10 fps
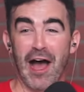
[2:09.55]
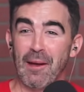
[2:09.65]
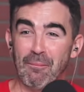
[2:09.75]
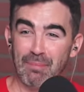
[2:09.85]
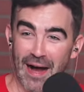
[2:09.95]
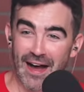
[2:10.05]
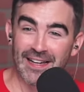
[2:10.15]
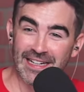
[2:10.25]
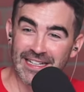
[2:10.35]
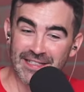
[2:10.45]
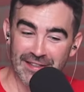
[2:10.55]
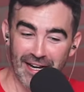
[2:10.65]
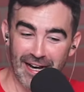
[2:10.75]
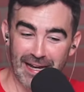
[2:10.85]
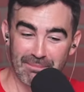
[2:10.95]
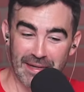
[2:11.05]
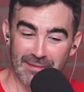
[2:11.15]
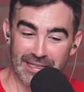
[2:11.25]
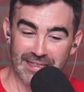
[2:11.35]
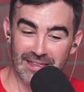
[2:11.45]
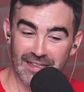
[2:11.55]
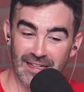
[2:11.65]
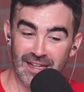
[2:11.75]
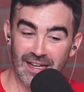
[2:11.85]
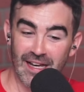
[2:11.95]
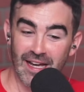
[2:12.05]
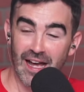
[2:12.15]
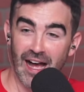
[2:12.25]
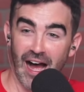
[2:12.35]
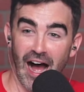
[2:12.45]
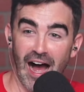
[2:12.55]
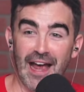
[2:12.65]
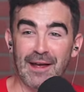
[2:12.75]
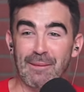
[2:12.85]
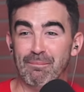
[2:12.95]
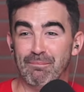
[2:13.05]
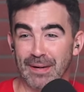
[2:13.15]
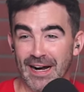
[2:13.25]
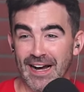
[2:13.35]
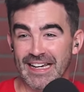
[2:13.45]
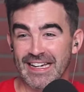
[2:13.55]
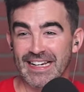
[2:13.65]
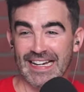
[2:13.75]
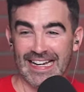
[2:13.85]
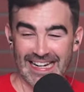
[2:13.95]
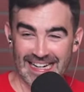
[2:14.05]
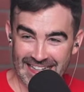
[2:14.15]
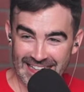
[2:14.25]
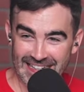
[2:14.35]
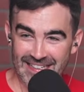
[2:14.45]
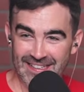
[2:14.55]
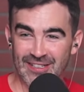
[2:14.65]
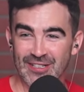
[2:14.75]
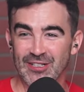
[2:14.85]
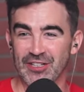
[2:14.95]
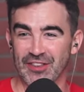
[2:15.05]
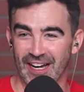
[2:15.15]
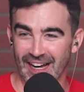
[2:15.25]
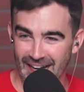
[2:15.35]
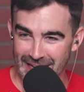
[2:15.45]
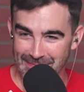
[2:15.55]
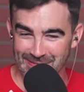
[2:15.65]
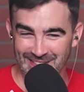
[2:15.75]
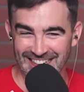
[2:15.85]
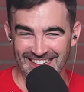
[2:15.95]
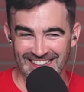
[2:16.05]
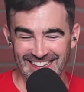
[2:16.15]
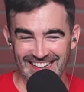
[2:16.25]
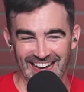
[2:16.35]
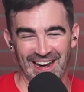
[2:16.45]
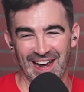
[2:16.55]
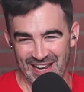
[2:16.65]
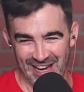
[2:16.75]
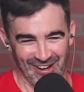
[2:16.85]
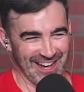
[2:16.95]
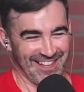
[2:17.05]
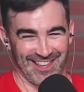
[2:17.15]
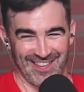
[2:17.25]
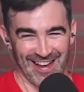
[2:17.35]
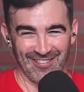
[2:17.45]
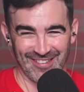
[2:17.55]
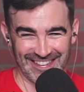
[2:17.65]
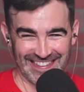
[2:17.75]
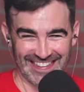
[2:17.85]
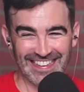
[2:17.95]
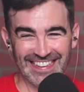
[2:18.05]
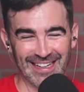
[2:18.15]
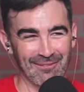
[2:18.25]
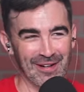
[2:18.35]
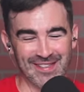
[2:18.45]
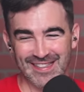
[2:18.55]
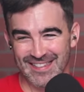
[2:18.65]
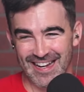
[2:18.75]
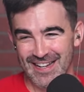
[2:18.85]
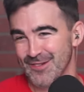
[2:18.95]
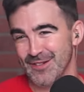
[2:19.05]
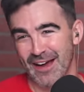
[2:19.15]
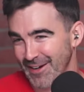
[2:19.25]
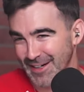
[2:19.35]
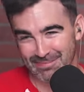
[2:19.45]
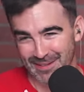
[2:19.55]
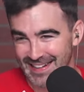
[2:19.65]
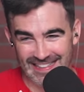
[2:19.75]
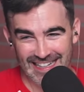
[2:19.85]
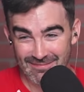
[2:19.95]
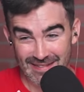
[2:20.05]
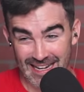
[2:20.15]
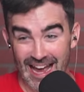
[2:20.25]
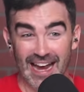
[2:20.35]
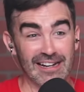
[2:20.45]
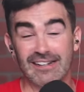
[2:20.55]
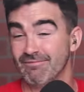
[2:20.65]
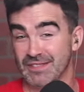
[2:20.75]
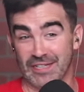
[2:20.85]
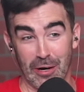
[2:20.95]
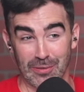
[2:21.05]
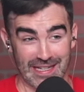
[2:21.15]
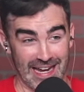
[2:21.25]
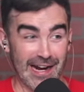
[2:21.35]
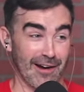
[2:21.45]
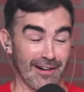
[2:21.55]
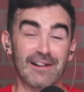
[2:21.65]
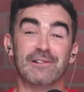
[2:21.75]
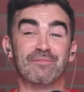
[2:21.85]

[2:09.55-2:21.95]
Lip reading: I am buying into the hype, baby. I am buying into the hype. And I know it's the summer league, and most of these guys are never going to play in the NBA. Don't care.